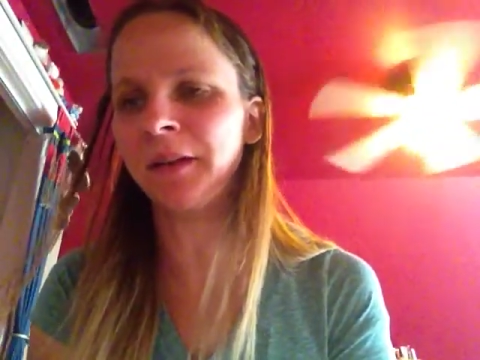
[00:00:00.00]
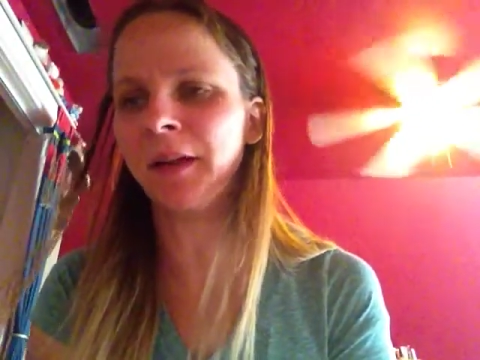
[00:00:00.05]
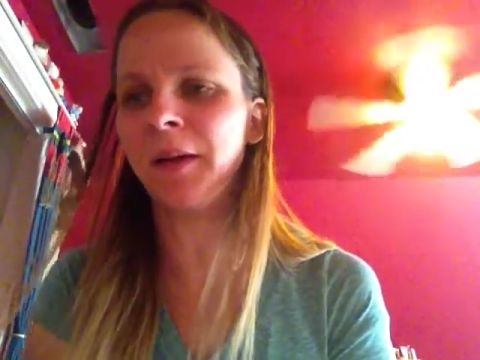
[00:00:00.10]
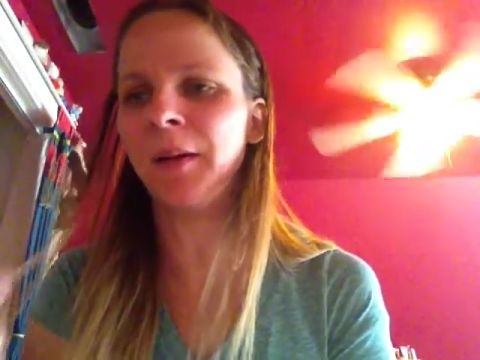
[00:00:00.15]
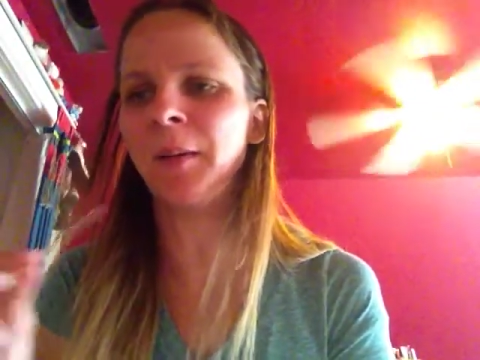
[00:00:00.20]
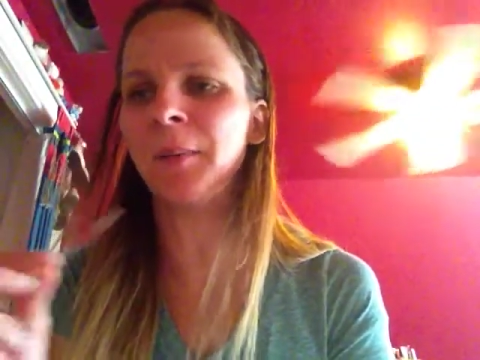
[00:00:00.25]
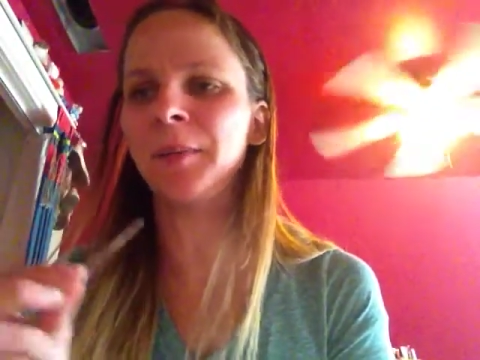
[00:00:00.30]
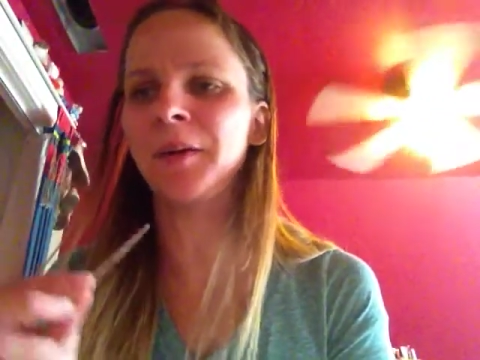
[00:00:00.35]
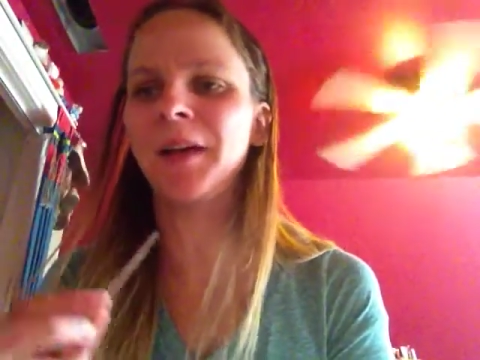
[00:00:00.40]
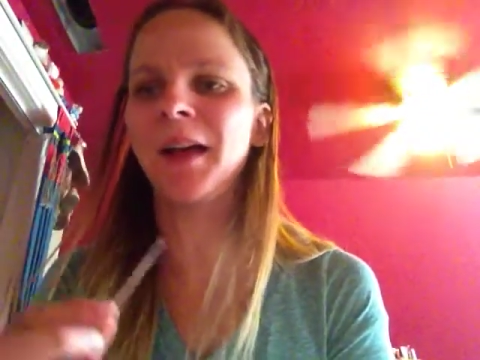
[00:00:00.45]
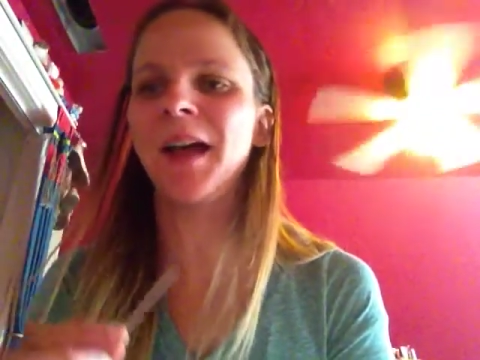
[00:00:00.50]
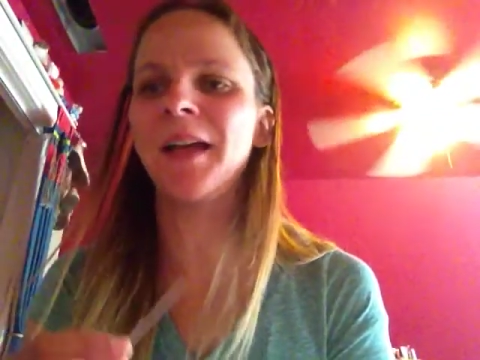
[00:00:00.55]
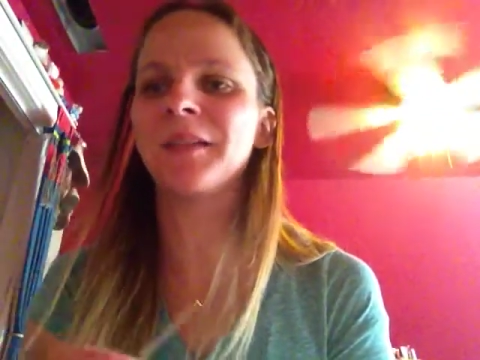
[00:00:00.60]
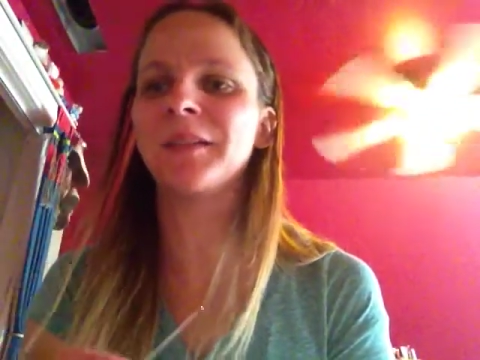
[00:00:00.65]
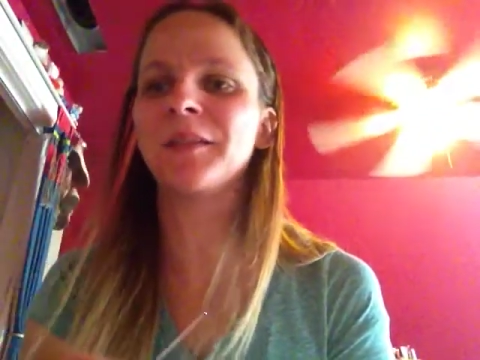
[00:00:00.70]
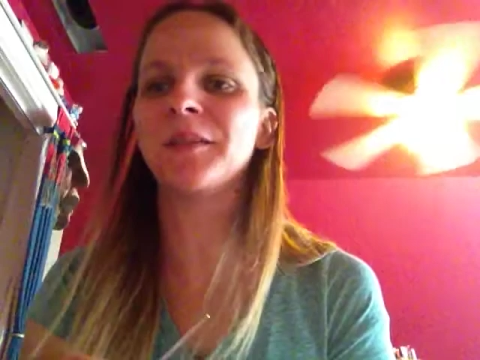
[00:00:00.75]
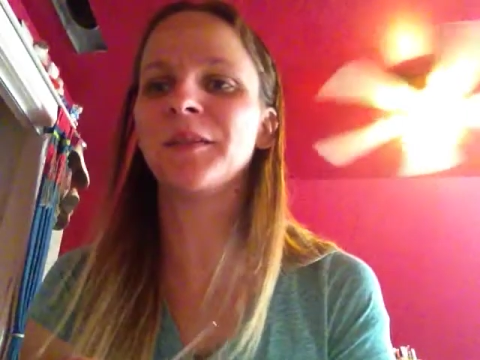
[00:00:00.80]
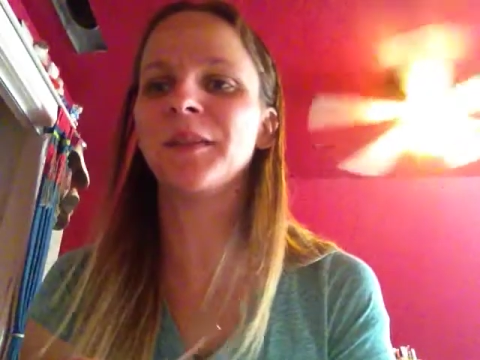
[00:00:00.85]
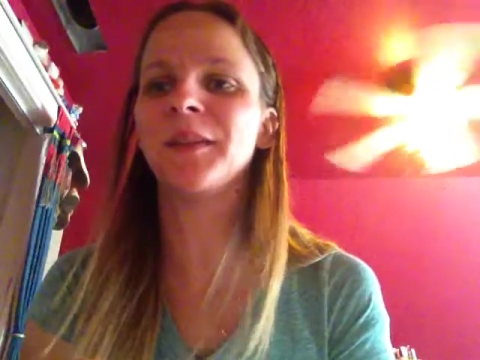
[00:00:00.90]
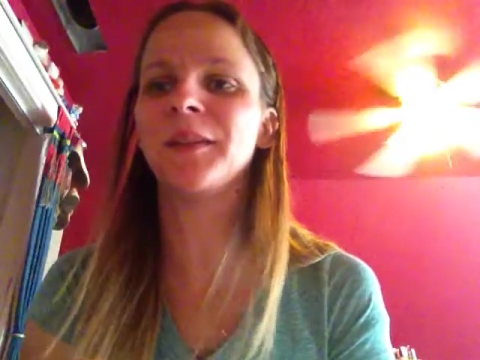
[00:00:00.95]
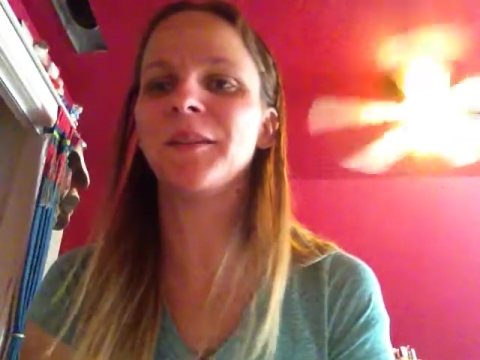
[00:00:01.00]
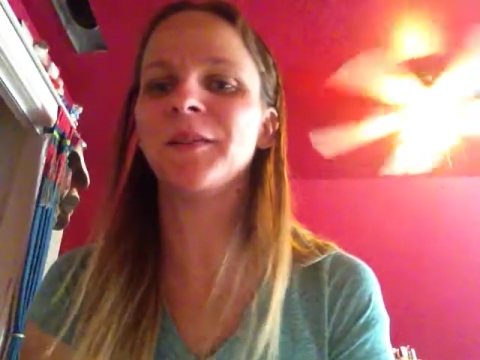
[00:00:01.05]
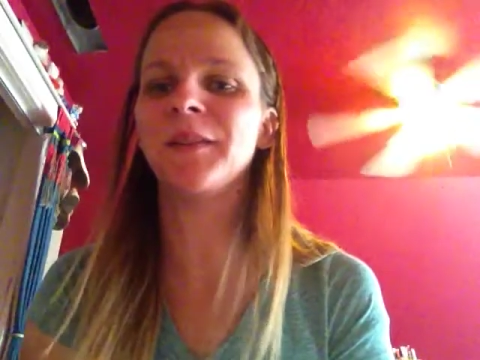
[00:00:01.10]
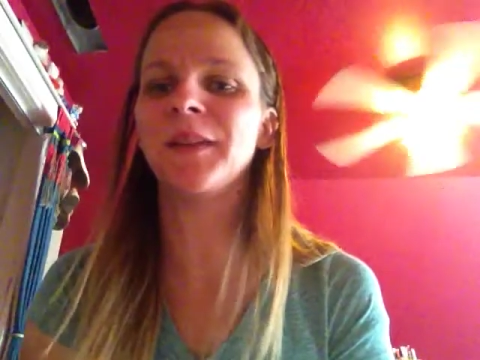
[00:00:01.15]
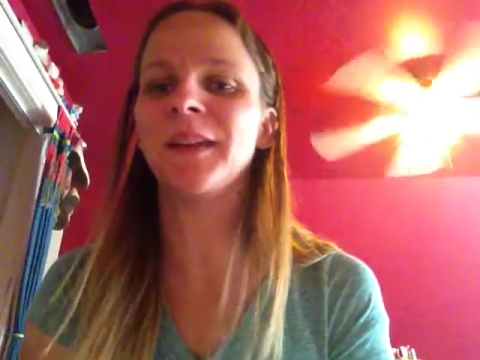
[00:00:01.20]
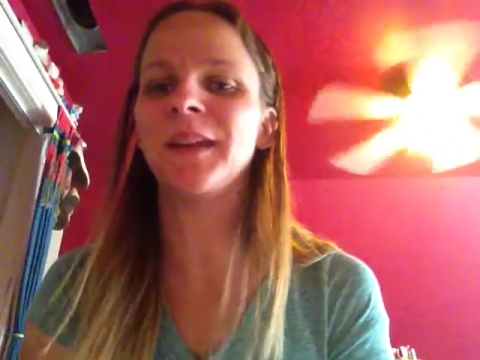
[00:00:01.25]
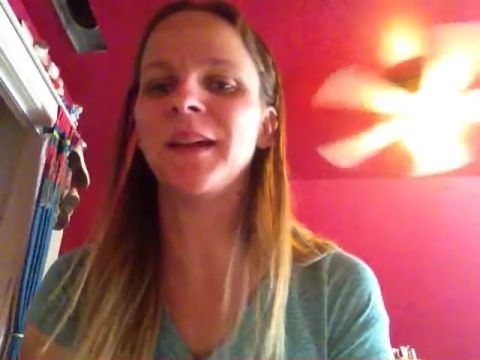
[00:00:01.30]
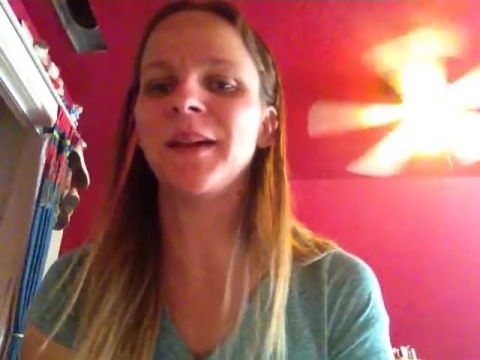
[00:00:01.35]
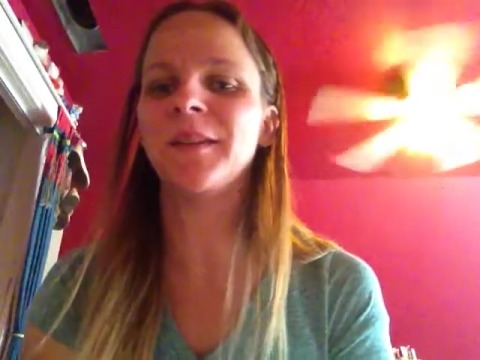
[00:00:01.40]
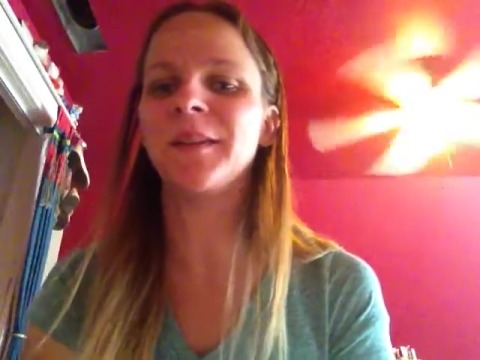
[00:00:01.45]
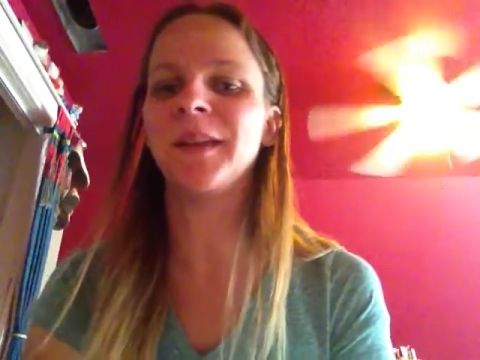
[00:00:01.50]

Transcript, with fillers: I hope you guys enjoyed the video.